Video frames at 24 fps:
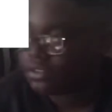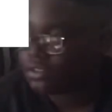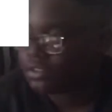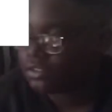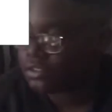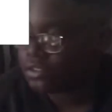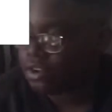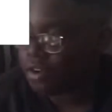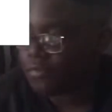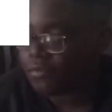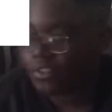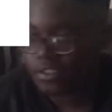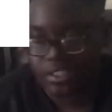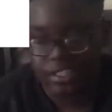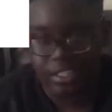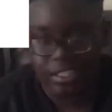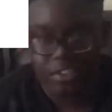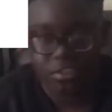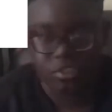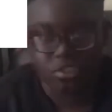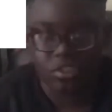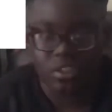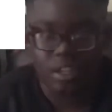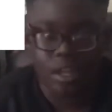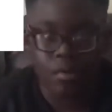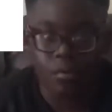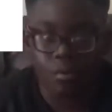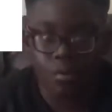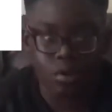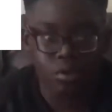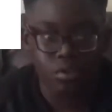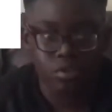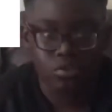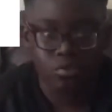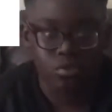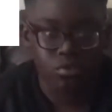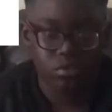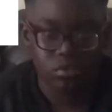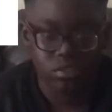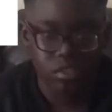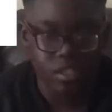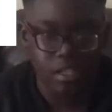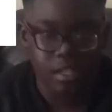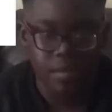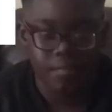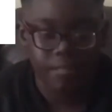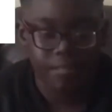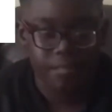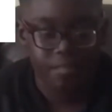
conversation. I won't talk to them,